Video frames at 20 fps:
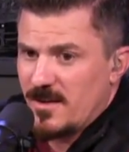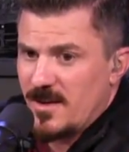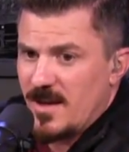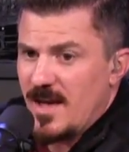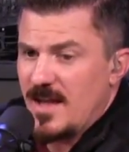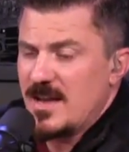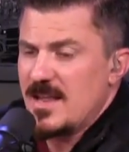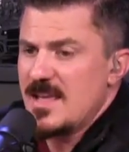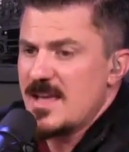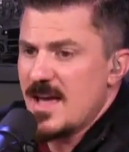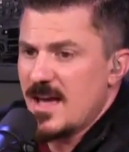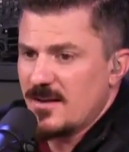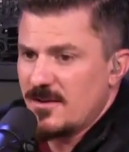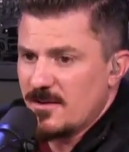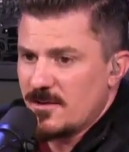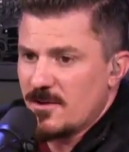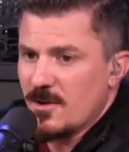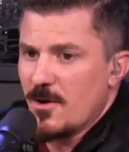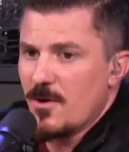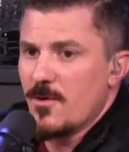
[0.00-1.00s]
And he had
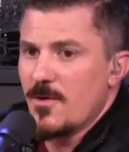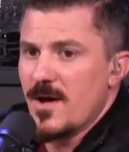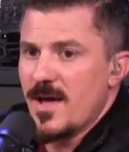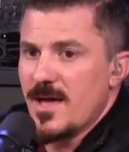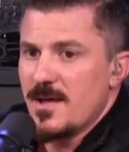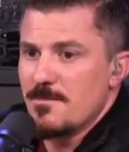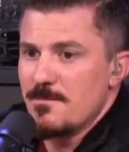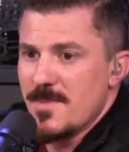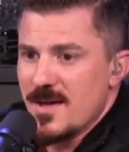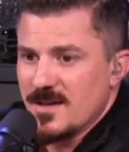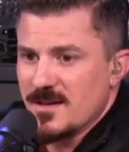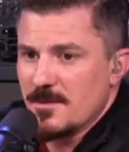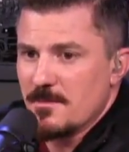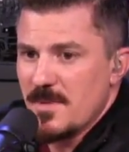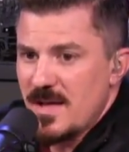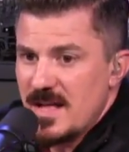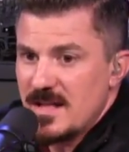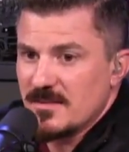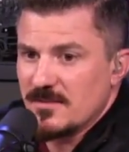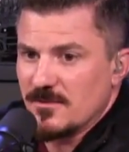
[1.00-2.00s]
to go and make
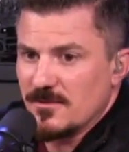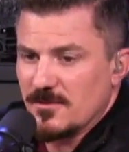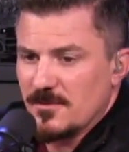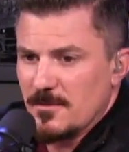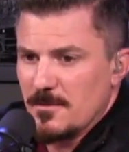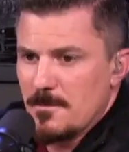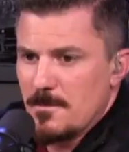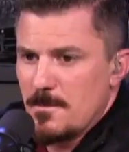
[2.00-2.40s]
amends.